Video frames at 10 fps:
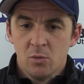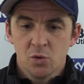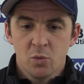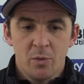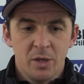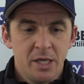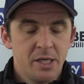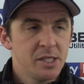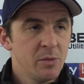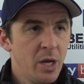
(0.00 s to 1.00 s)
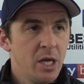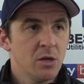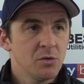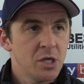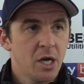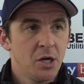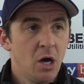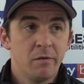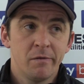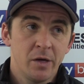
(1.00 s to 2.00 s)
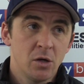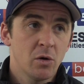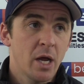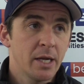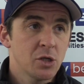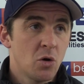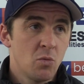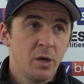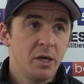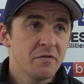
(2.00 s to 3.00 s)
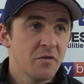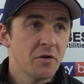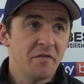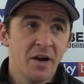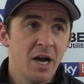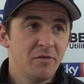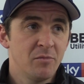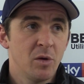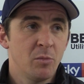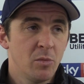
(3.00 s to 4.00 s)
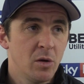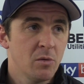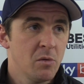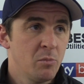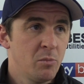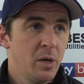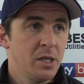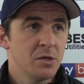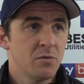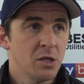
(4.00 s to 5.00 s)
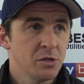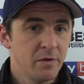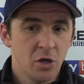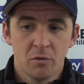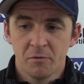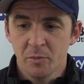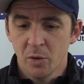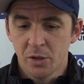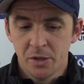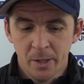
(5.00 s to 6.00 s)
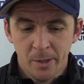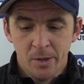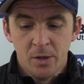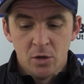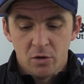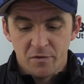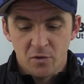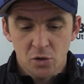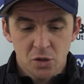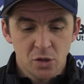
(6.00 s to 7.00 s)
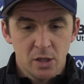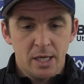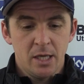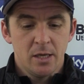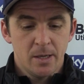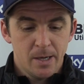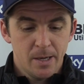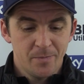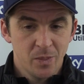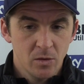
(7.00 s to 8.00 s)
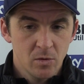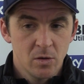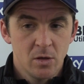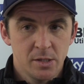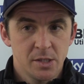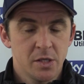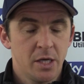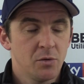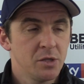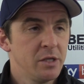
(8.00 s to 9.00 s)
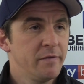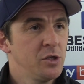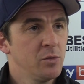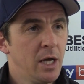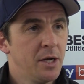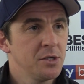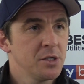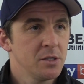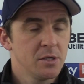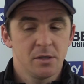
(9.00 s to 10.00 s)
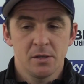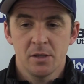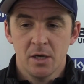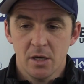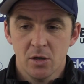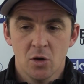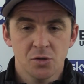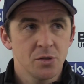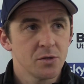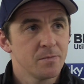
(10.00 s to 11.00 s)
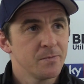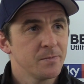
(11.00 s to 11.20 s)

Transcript: where we needed it to be. Second half I'm thinking, okay, let's go and win this 4-5 and make this relatively comfortable. And unfortunately, as I say, those individual errors cost us.